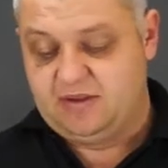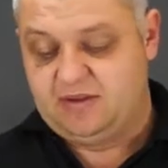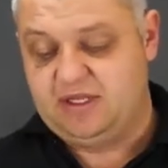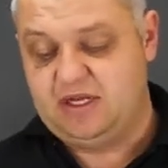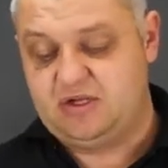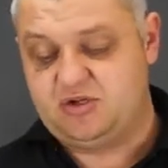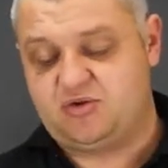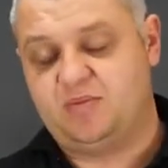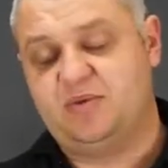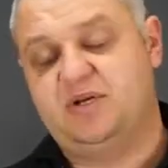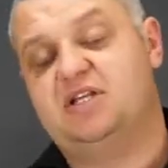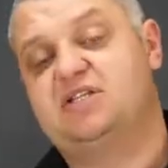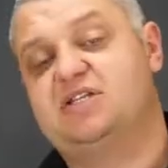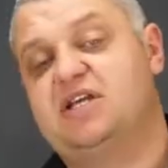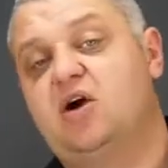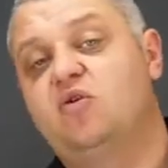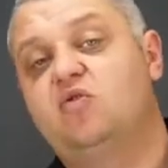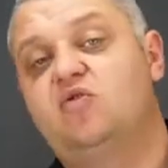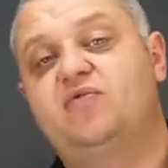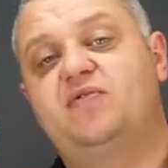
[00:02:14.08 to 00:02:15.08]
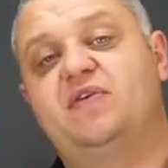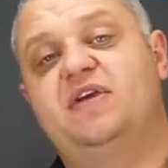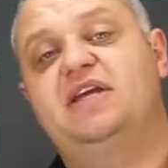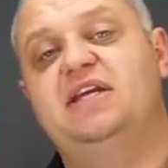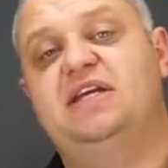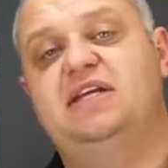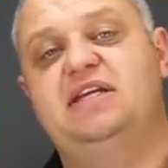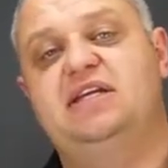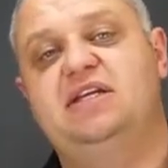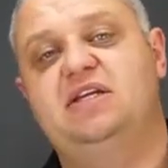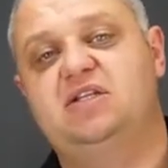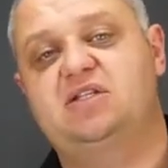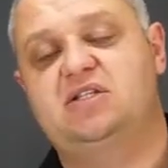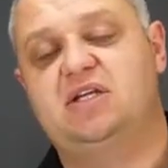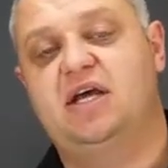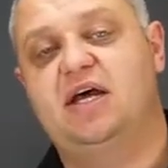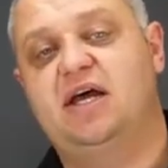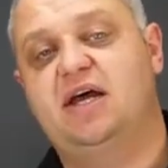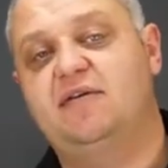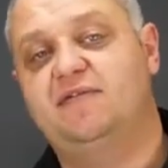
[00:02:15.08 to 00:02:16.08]
The instrument itself is
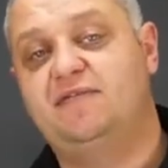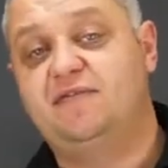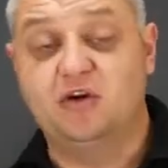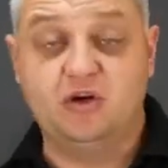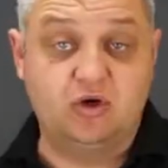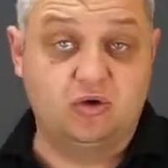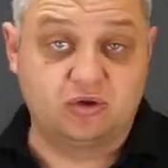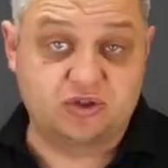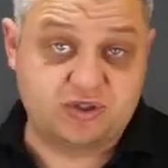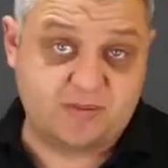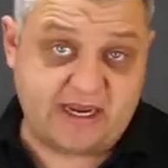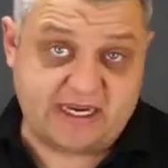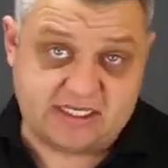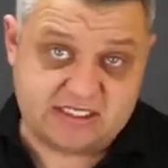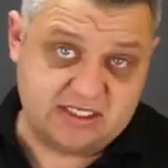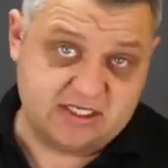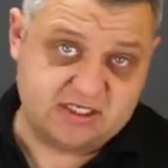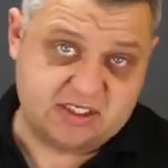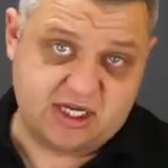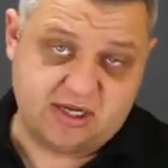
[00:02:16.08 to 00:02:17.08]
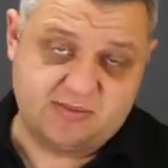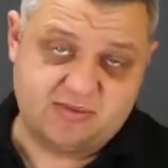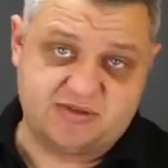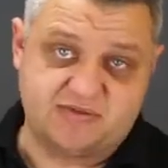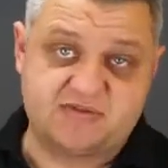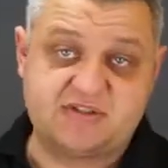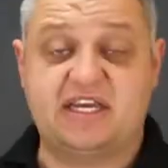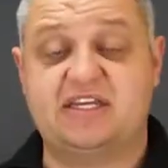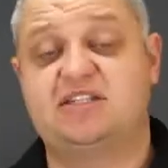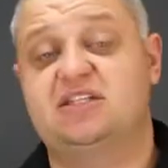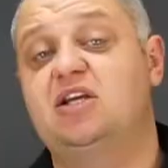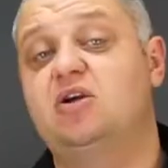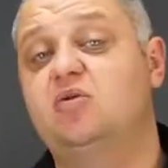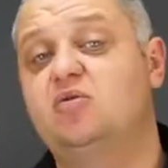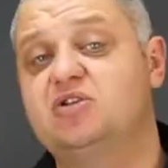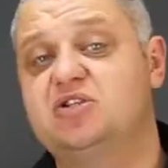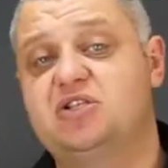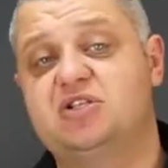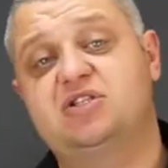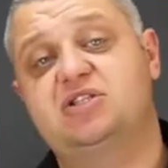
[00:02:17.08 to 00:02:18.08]
fully automated in terms of test
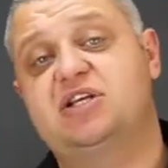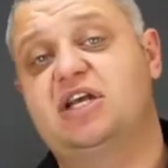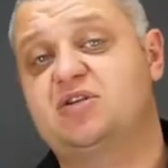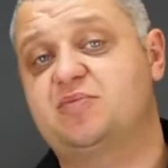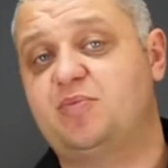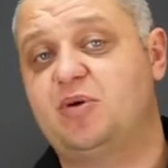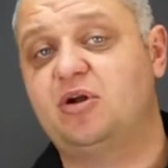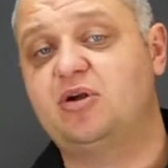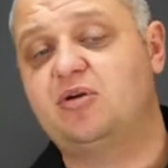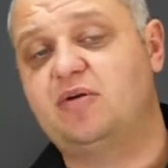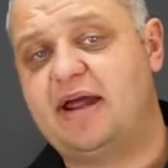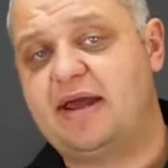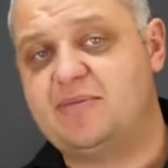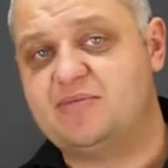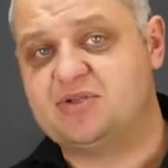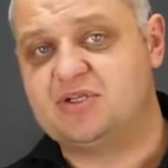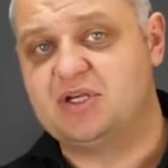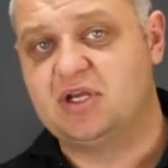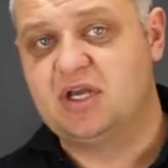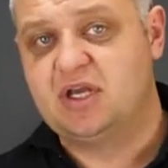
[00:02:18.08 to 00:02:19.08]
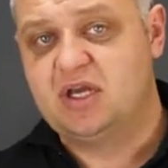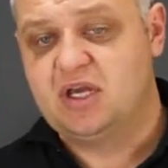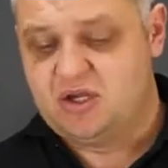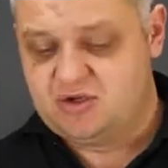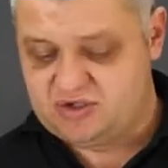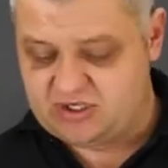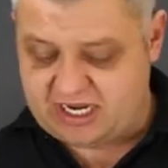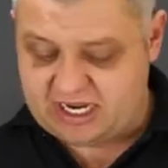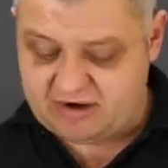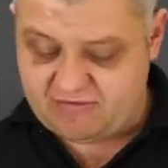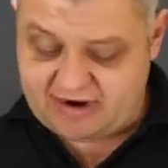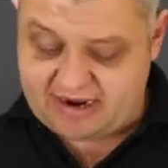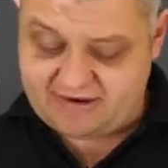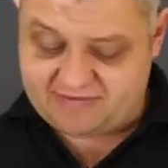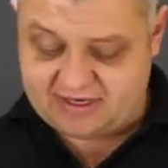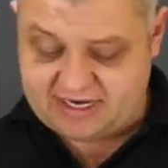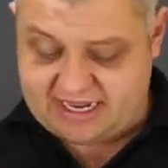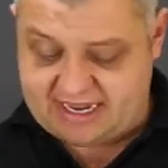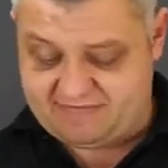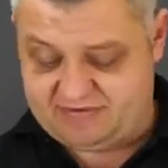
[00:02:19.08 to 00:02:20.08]
sequences and test programs. So again,
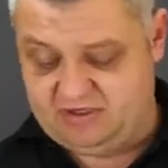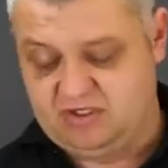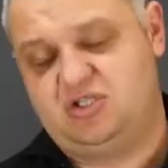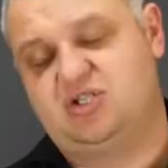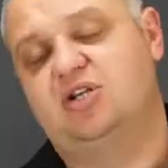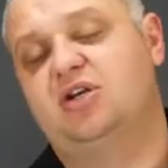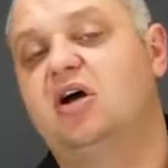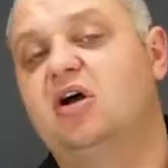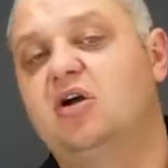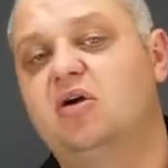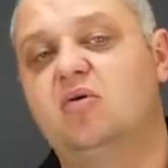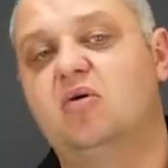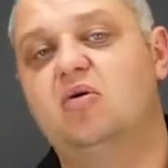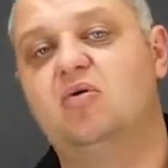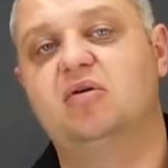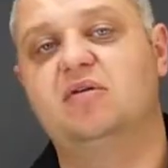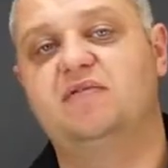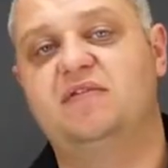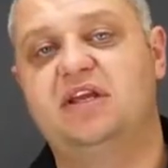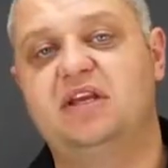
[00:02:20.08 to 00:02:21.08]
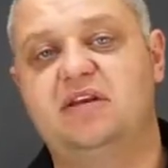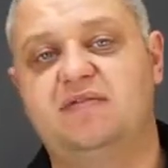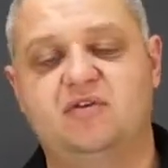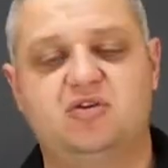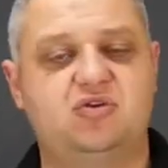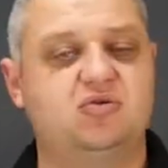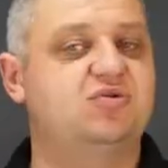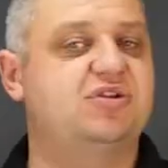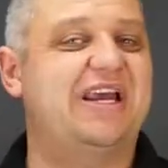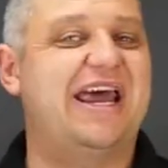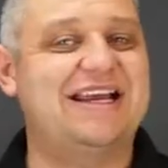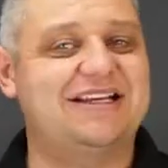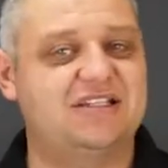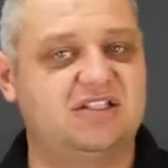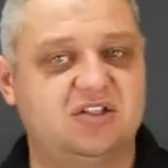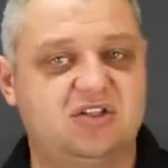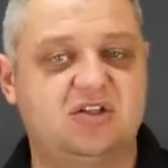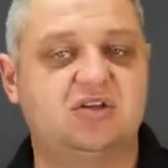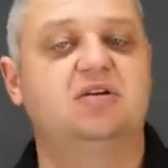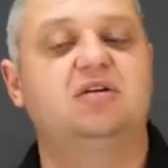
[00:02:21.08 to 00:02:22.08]
rather than having to know all of the individual
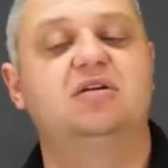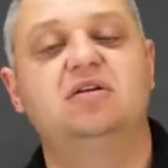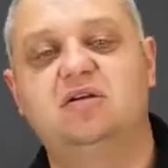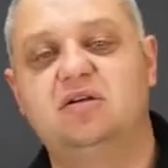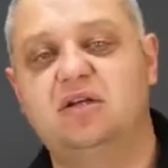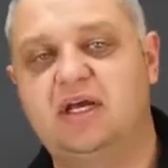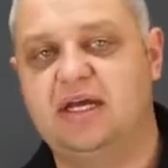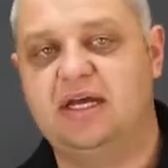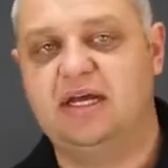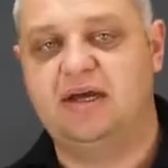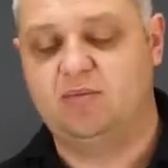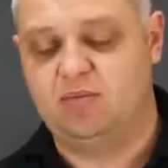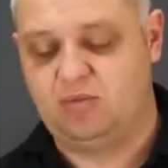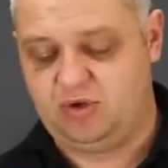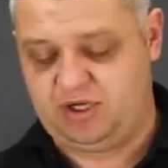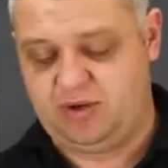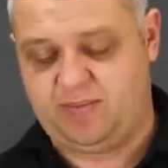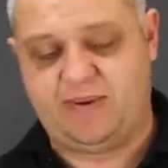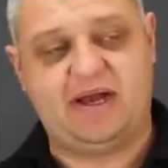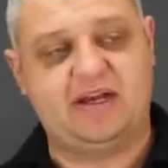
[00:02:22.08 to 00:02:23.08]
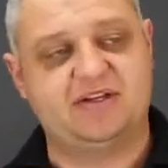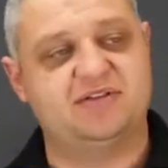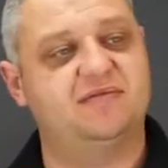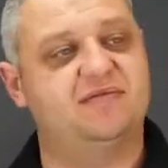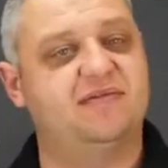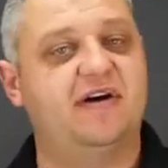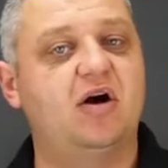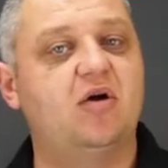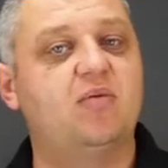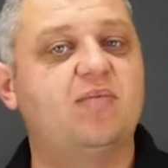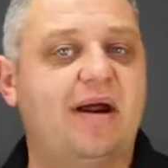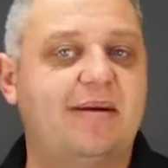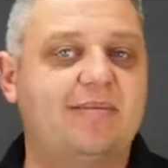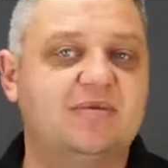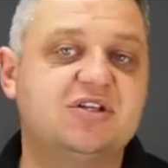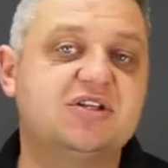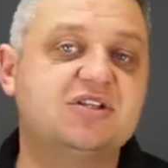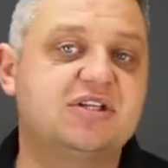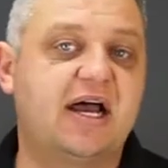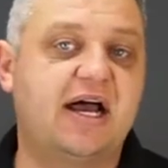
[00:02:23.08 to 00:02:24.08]
tests and what your pass and fail
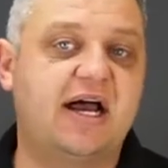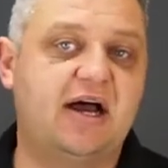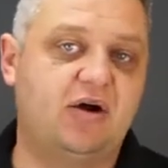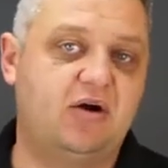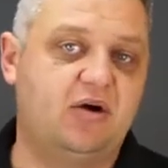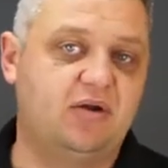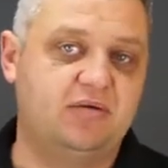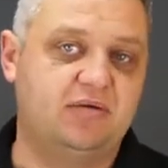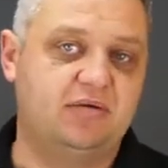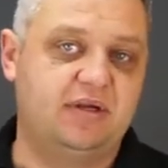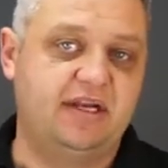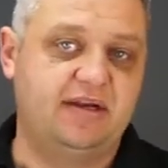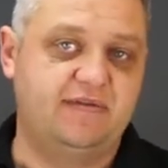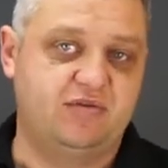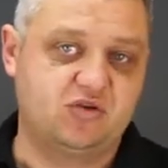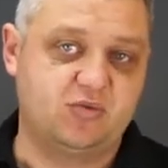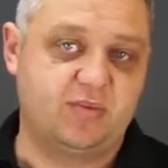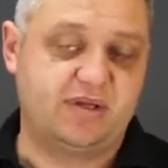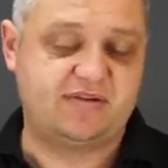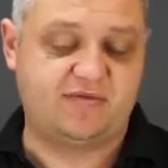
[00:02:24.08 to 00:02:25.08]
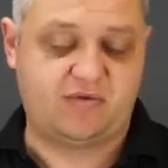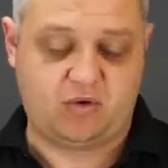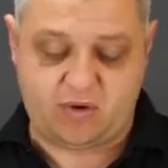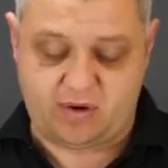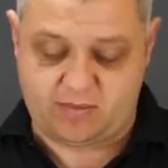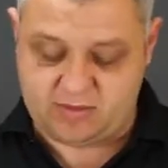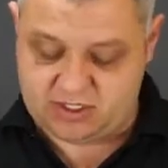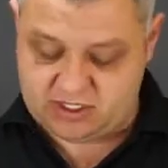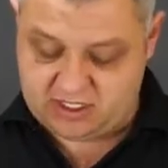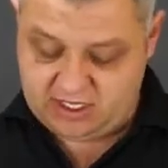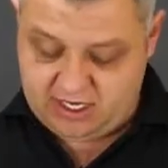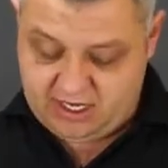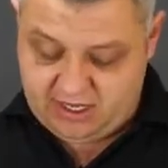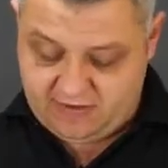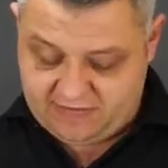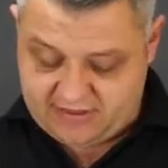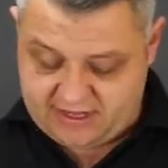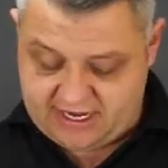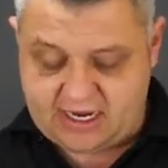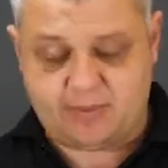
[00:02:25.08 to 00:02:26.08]
parameters are on individual bits of equipment,
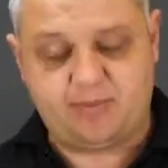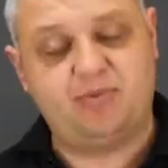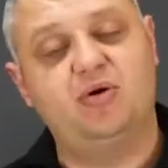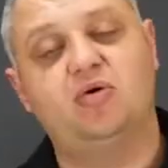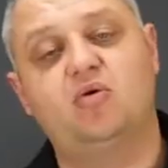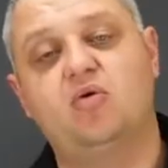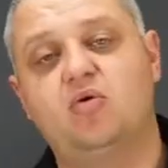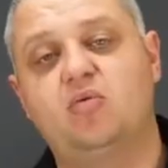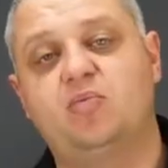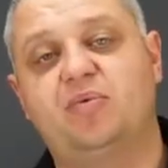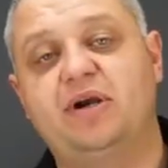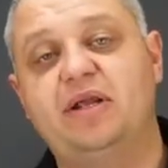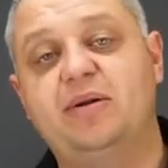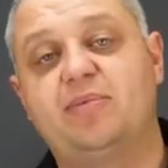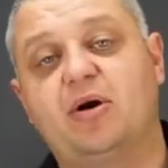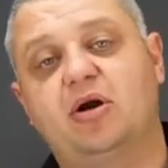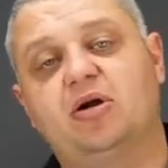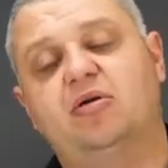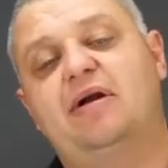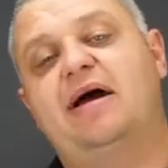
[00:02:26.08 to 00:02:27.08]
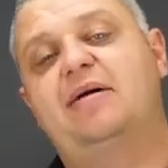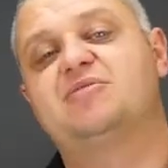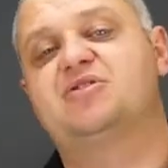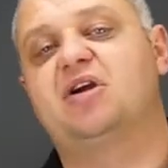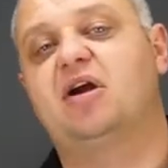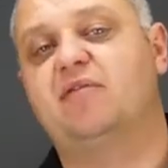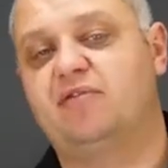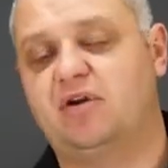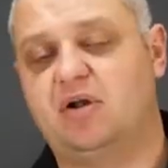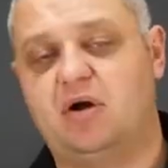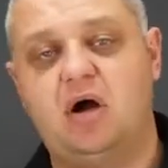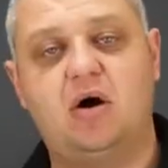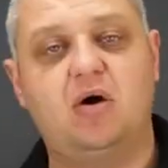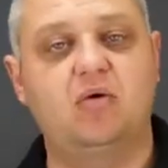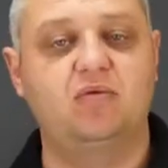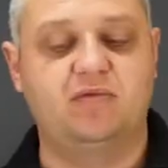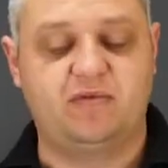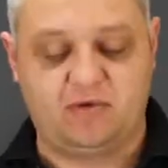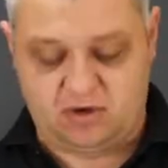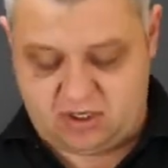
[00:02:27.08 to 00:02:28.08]
they are all pre-programmed, covering a
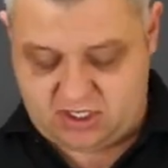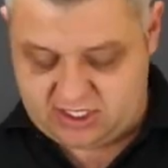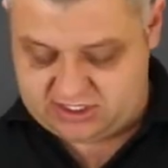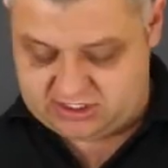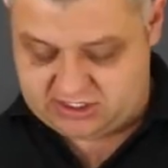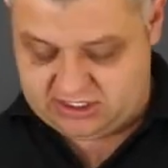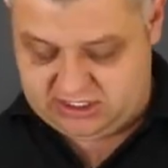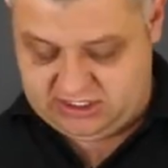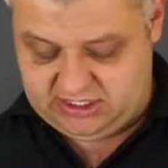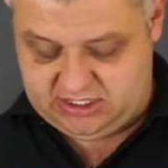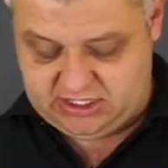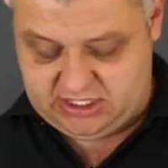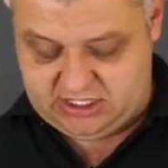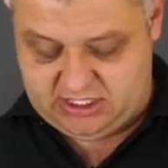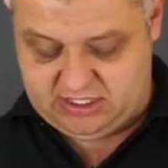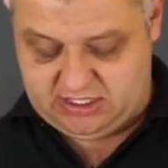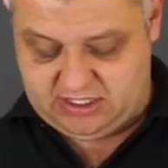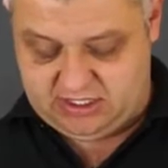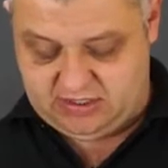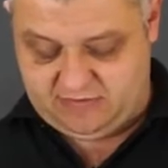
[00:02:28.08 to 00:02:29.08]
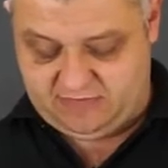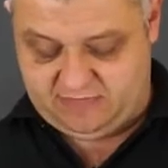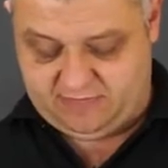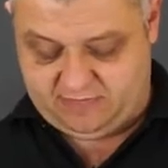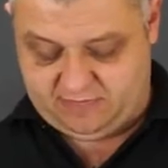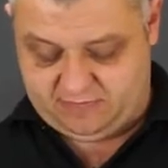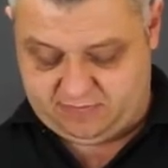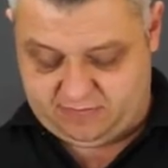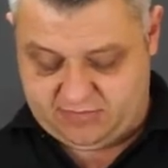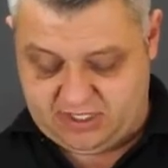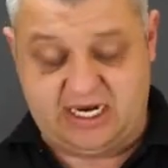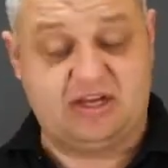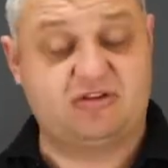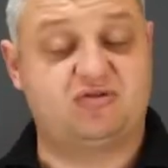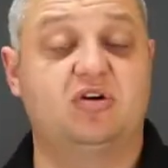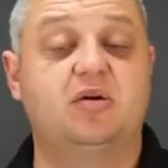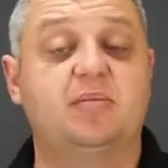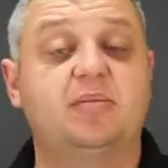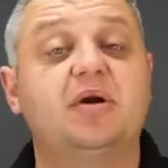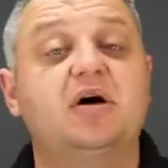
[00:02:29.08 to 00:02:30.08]
whole variety of
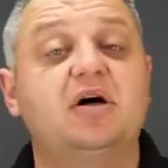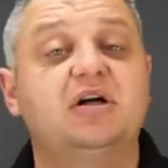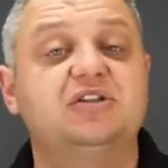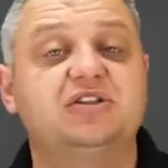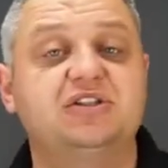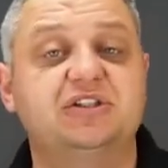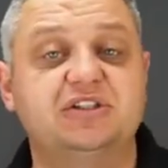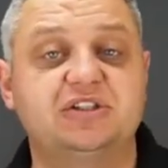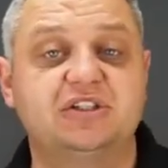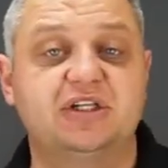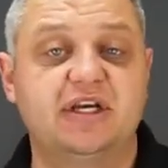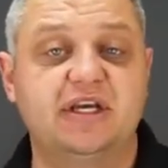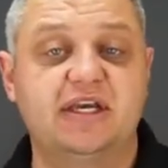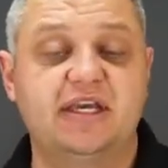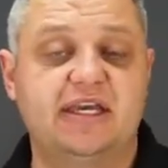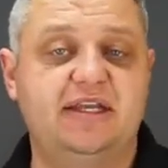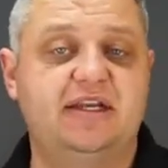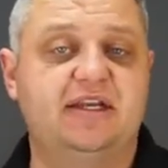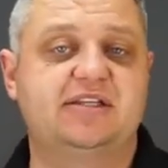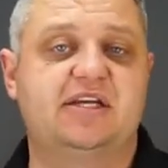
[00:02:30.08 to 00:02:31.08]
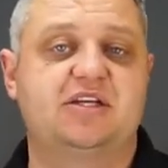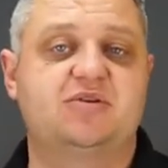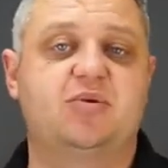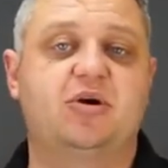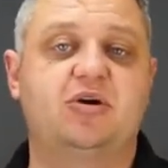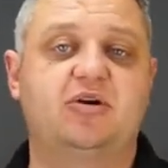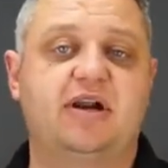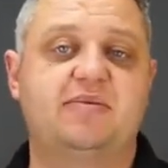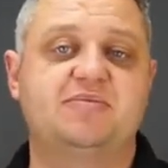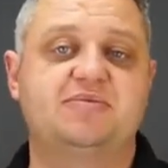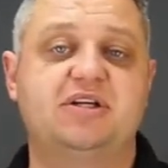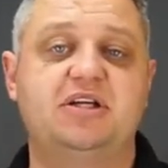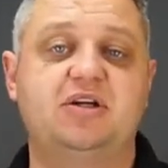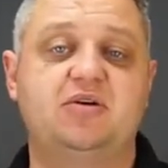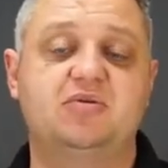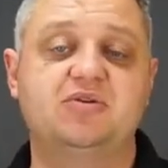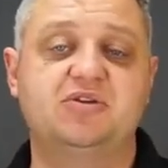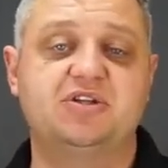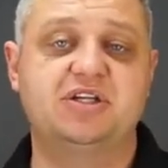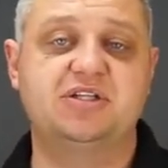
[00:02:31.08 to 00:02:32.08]
electrical appliances in the test program
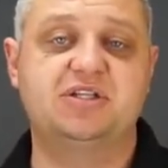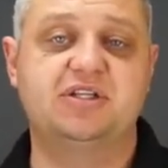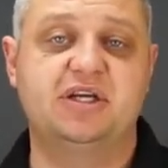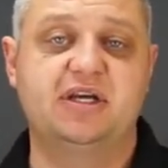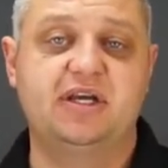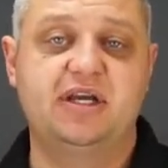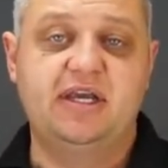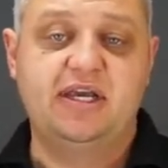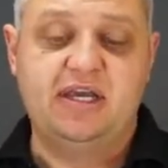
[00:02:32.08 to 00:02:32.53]
sequences.